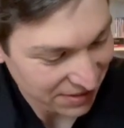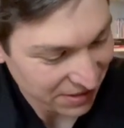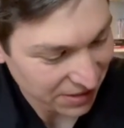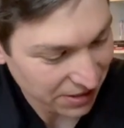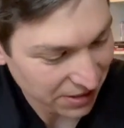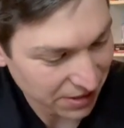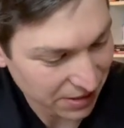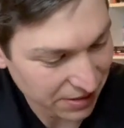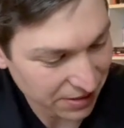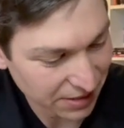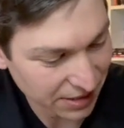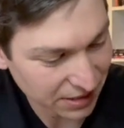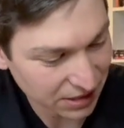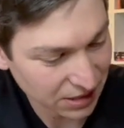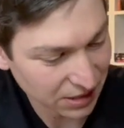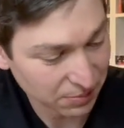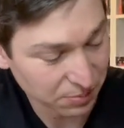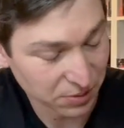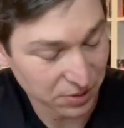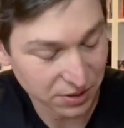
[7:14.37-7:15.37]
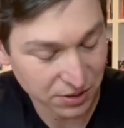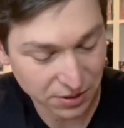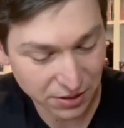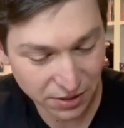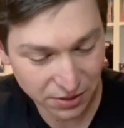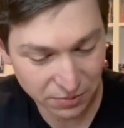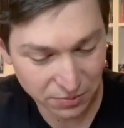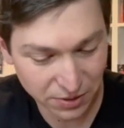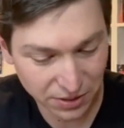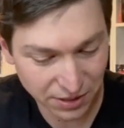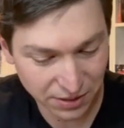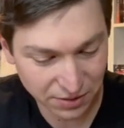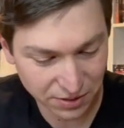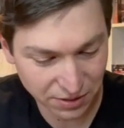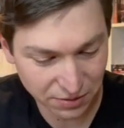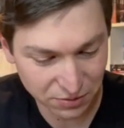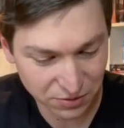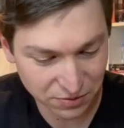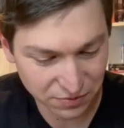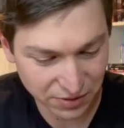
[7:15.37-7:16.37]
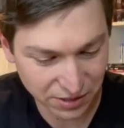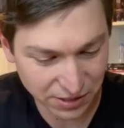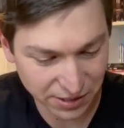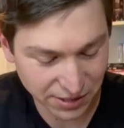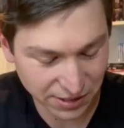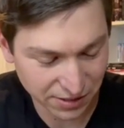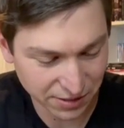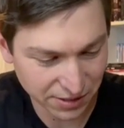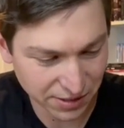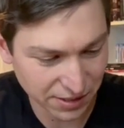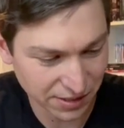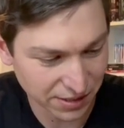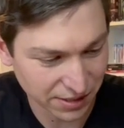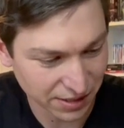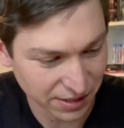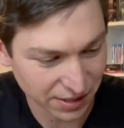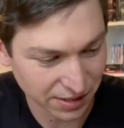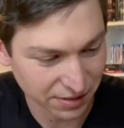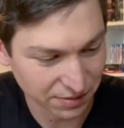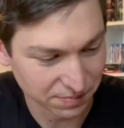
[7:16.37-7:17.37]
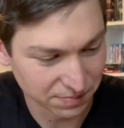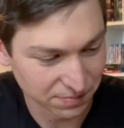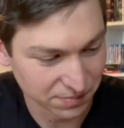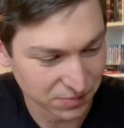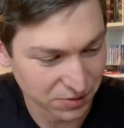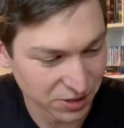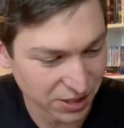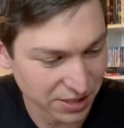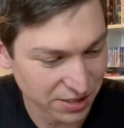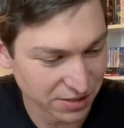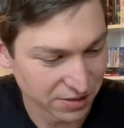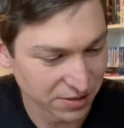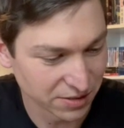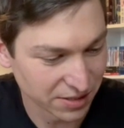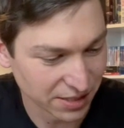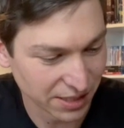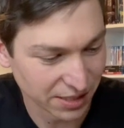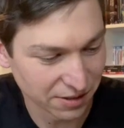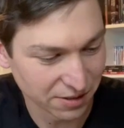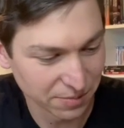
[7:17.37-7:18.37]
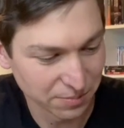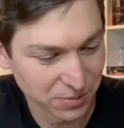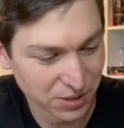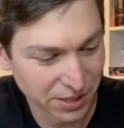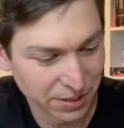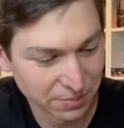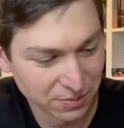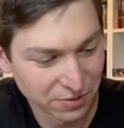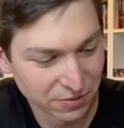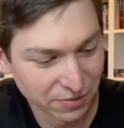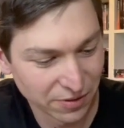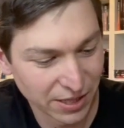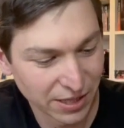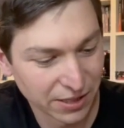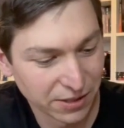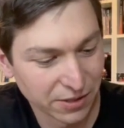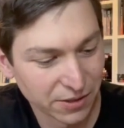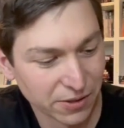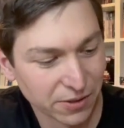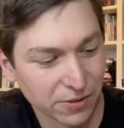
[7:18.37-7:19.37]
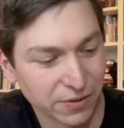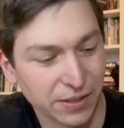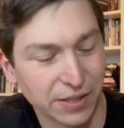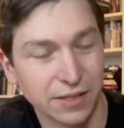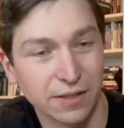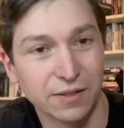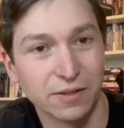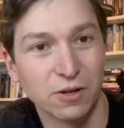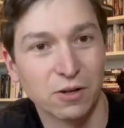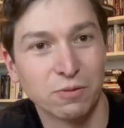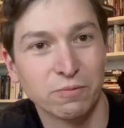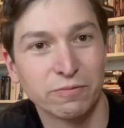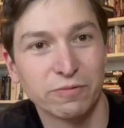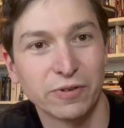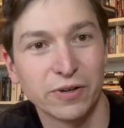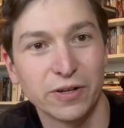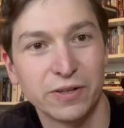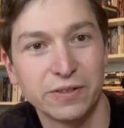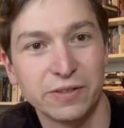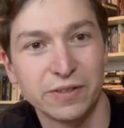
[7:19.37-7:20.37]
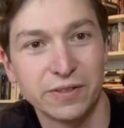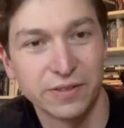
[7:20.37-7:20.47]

Uh, next up was another one I thought was very good, uh, Jason Statham, James Franco, and Homefront.